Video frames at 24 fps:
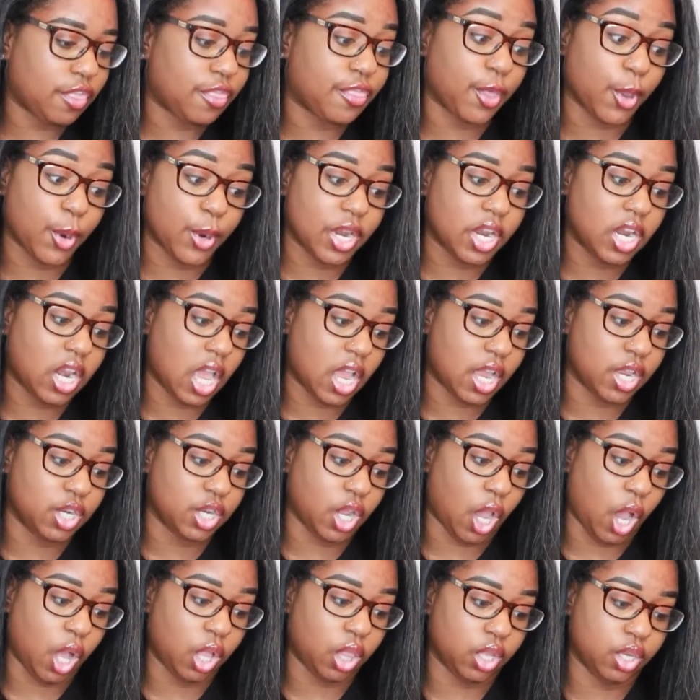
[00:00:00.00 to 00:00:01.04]

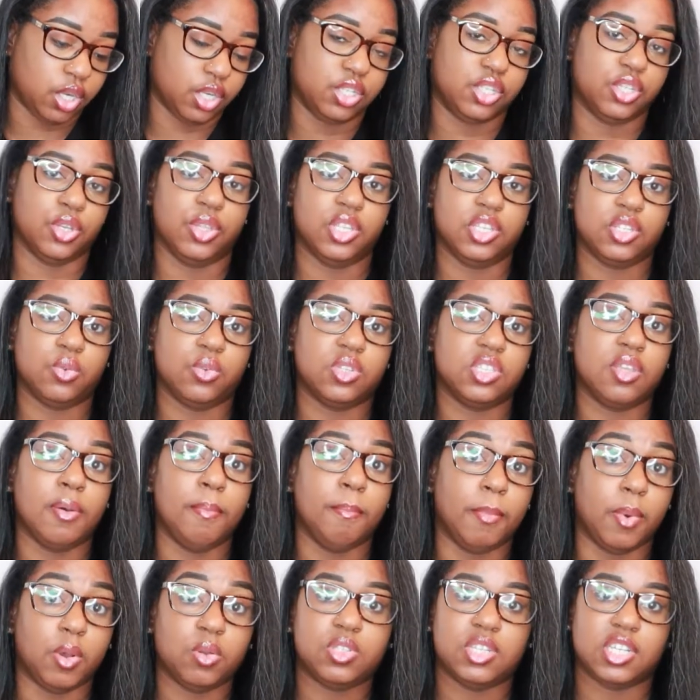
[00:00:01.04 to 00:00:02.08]
$39, so this was the
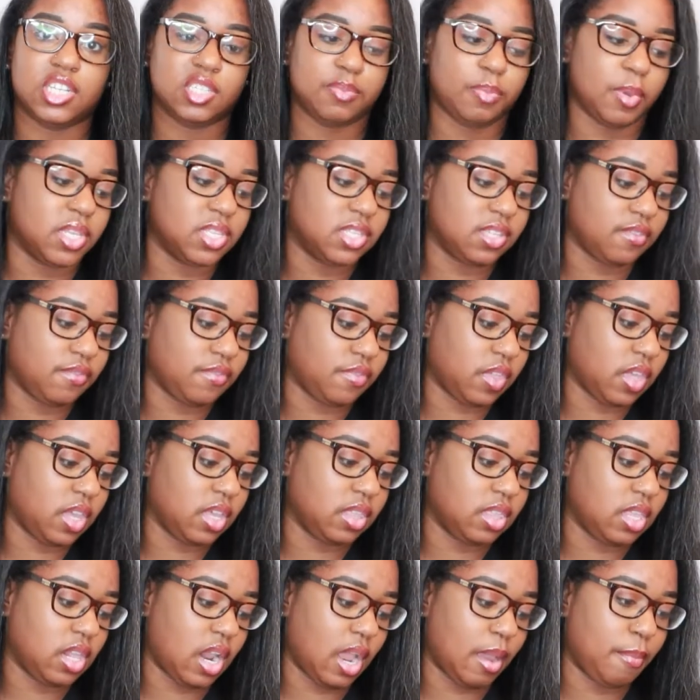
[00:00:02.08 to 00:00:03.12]
most expensive
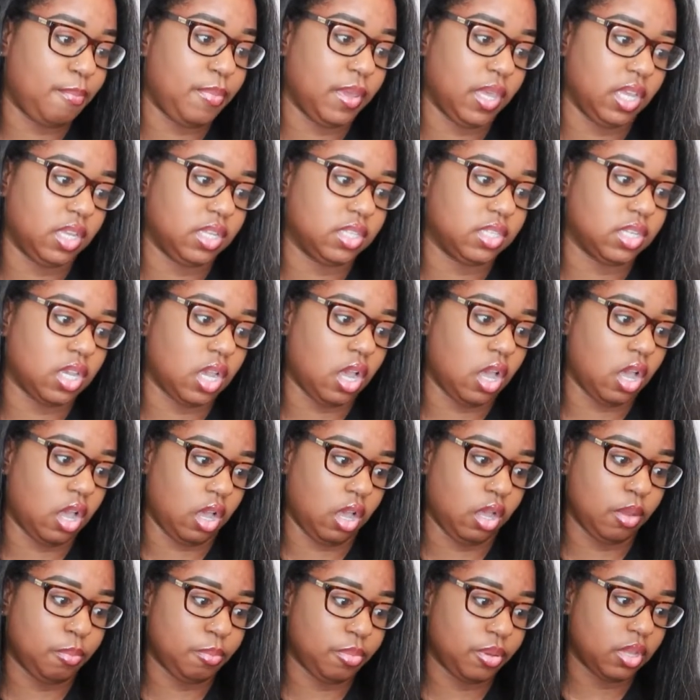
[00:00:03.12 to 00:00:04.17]
thing that I picked
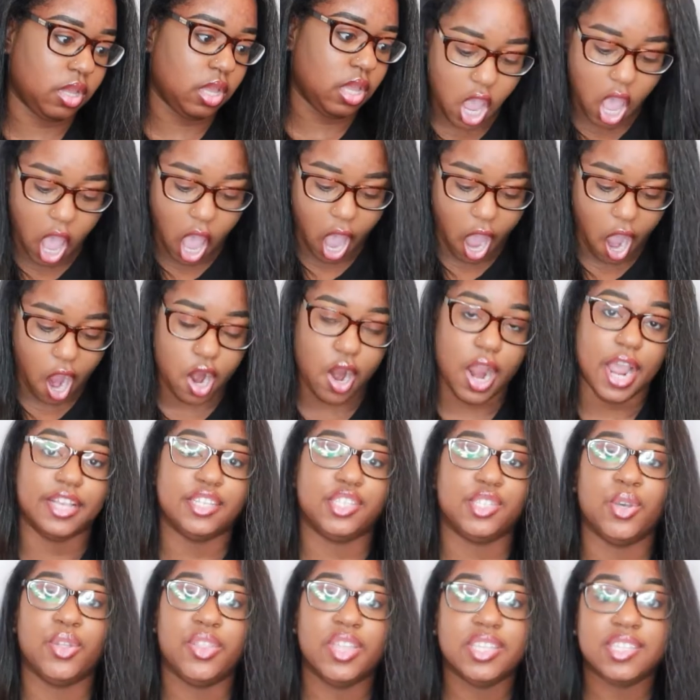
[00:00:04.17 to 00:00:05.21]
up. Alright,
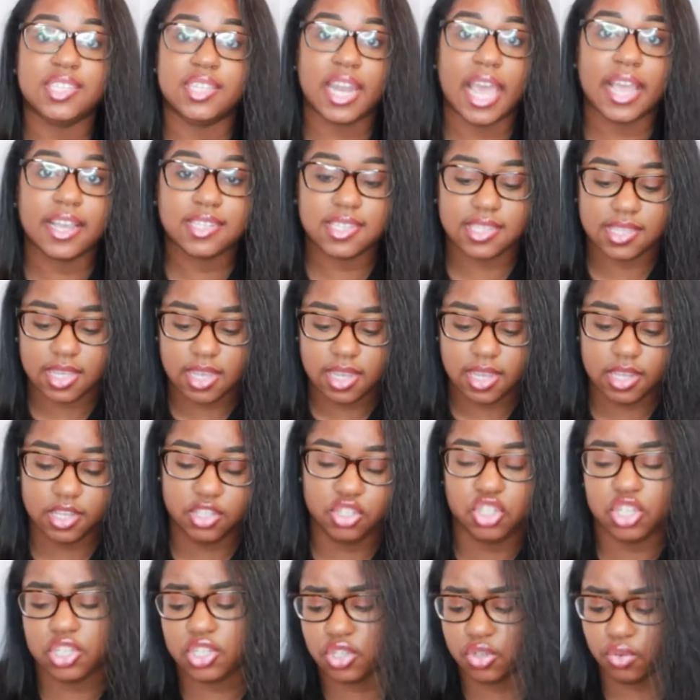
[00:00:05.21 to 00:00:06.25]
so this next thing
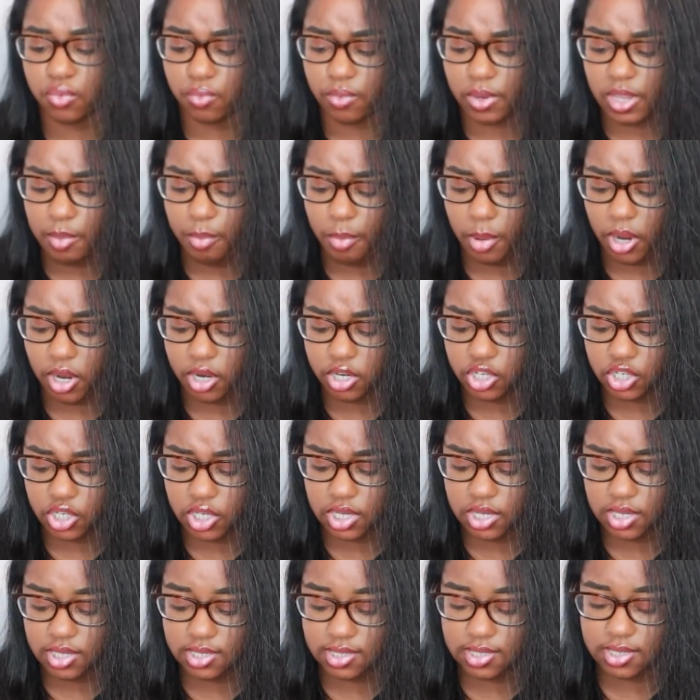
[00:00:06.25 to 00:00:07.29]
is just a
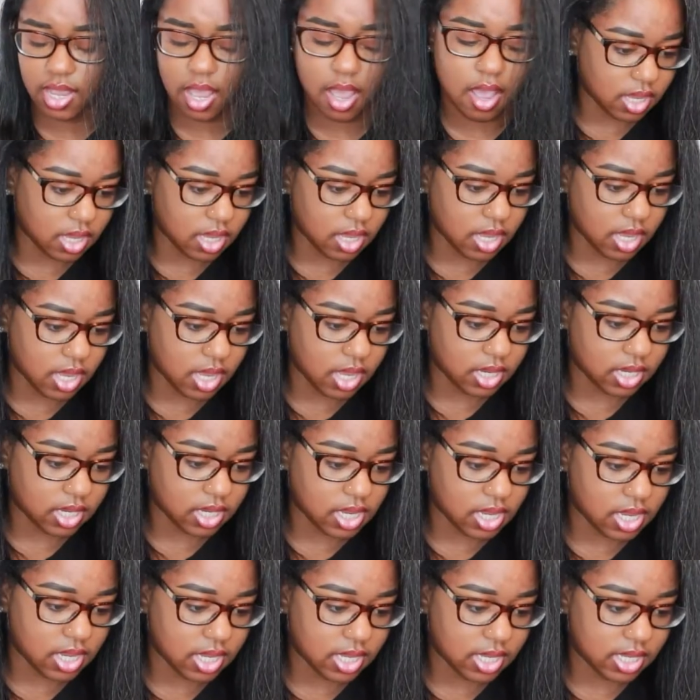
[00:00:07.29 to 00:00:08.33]
repurchase. It
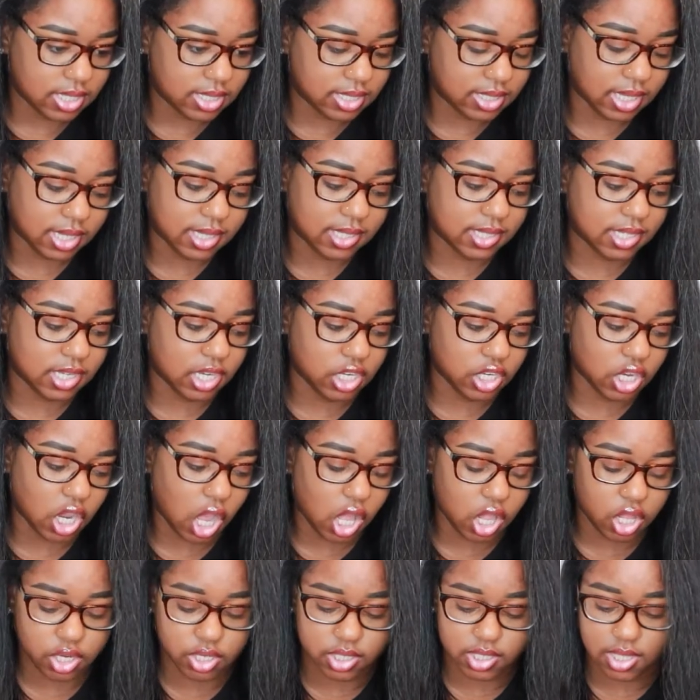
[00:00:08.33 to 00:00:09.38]
is
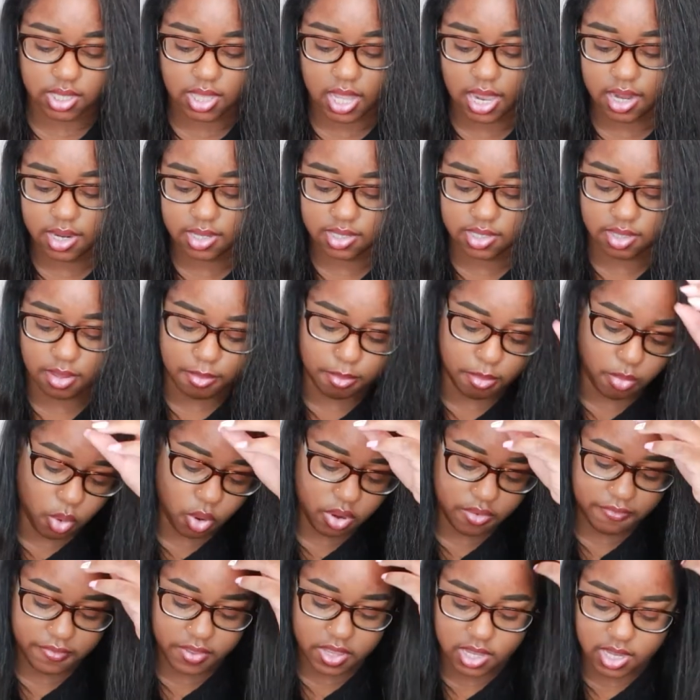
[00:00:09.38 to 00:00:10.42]
$16, and that is the
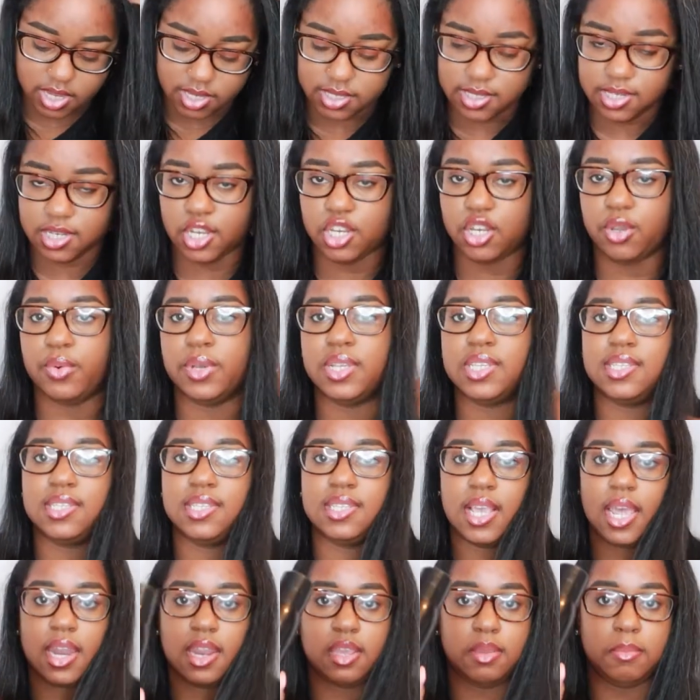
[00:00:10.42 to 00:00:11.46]
Morphe Continuous
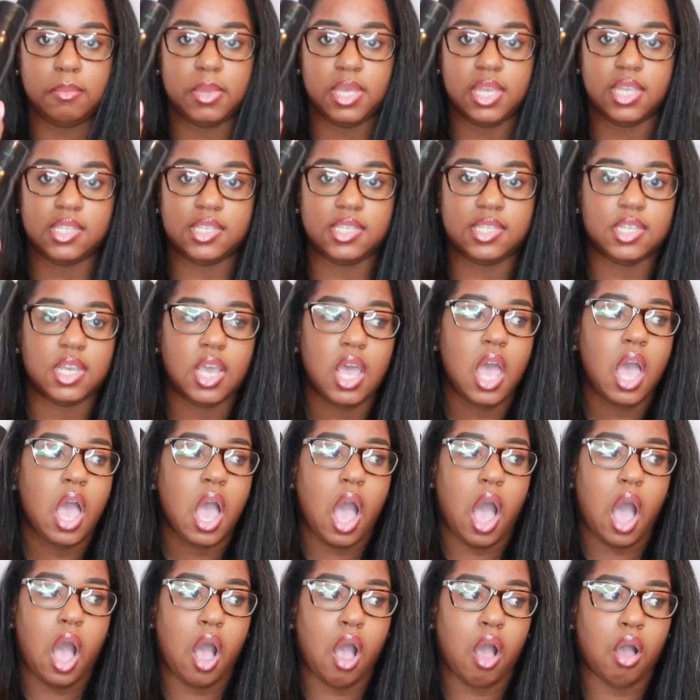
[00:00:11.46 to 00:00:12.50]
Setting Mist.
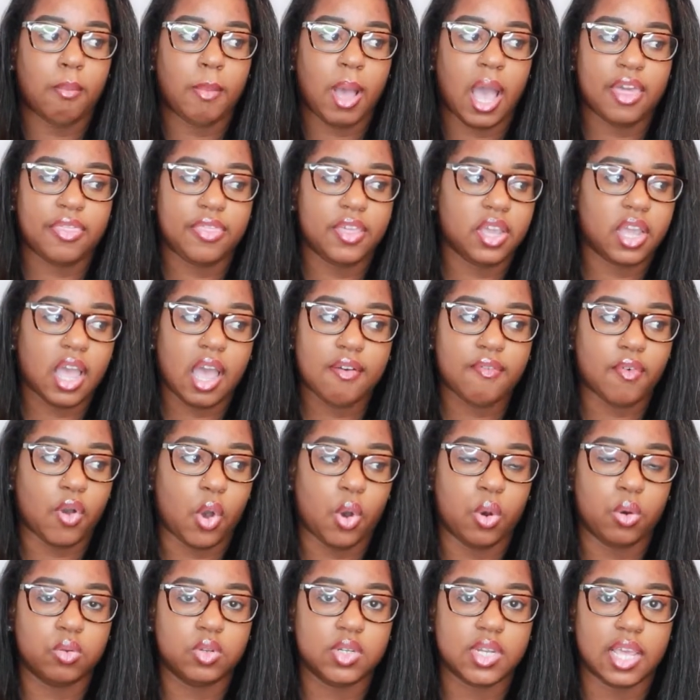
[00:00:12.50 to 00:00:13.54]
I think I've
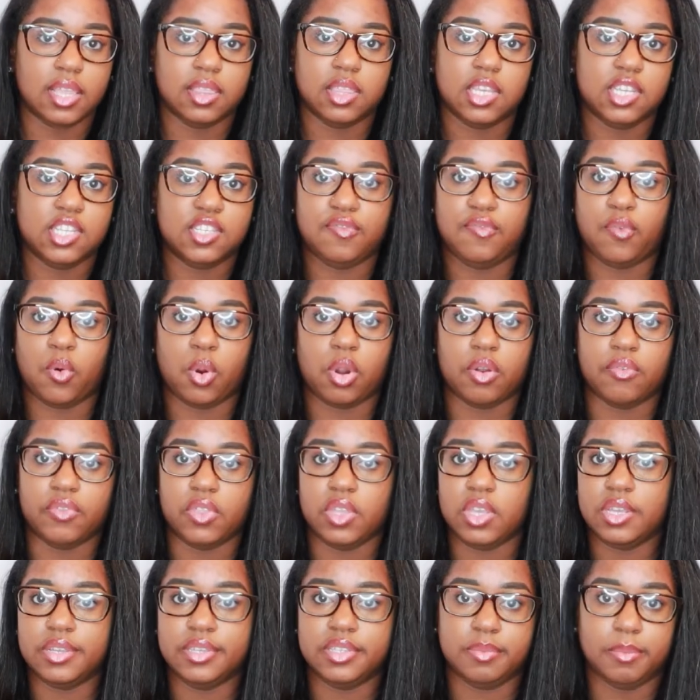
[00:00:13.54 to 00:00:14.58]
owned at least 4 of
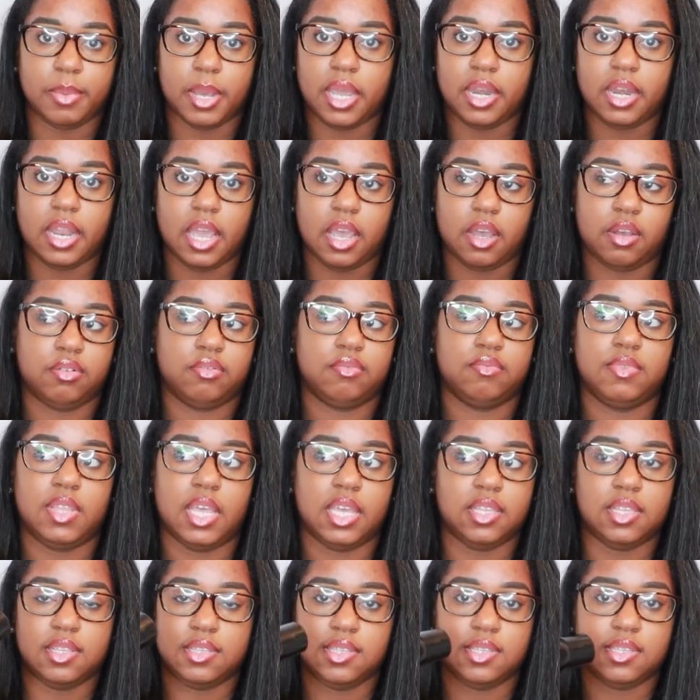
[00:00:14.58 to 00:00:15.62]
these by now.
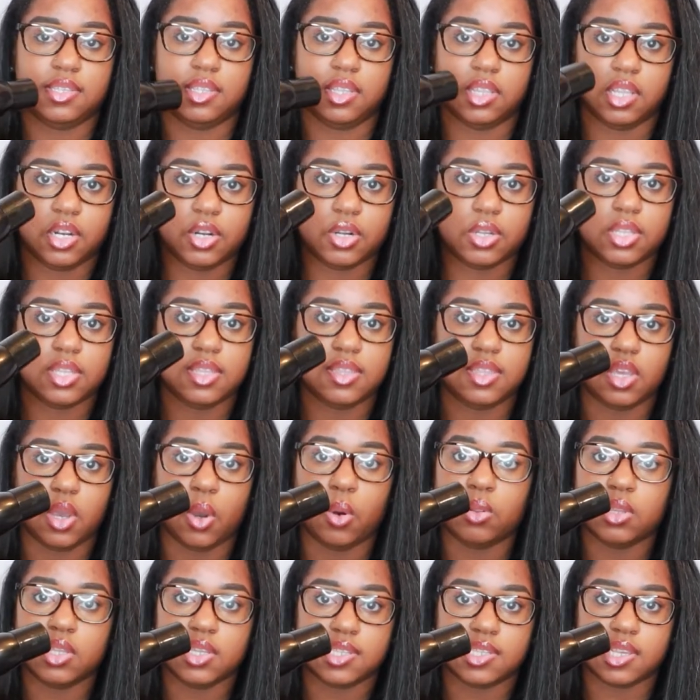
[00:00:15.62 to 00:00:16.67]
Like, this is literally the
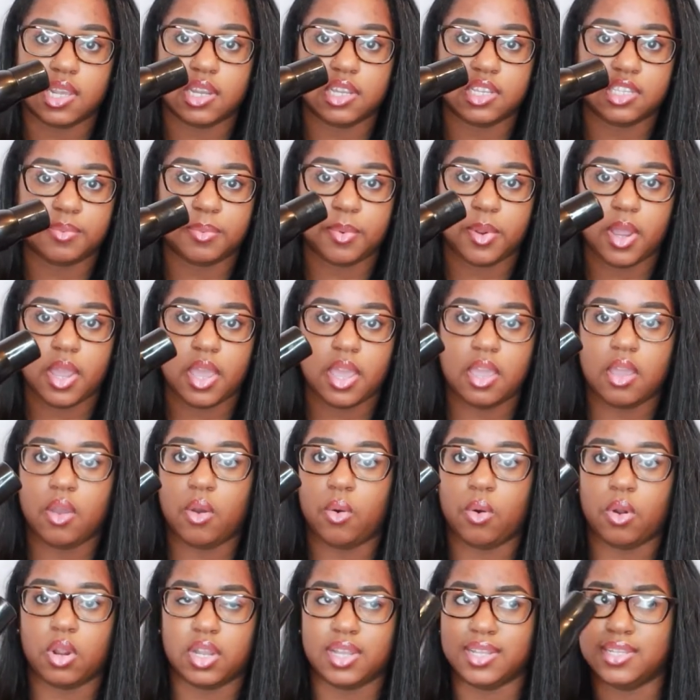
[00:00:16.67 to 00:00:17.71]
only setting spray
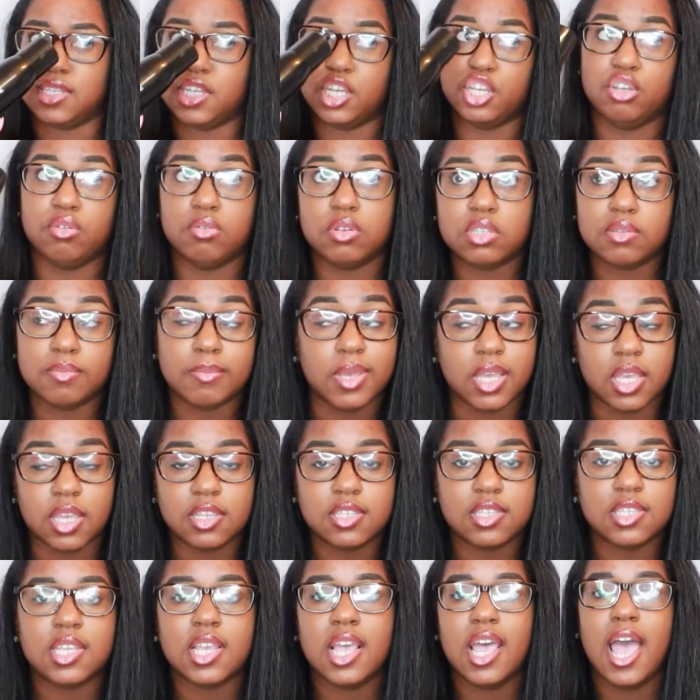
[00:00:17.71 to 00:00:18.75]
or continuous
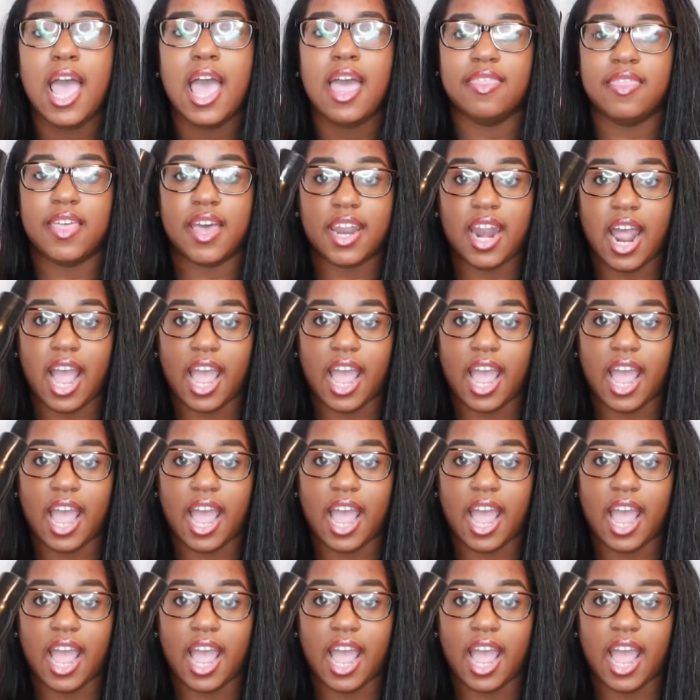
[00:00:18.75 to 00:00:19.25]
mist that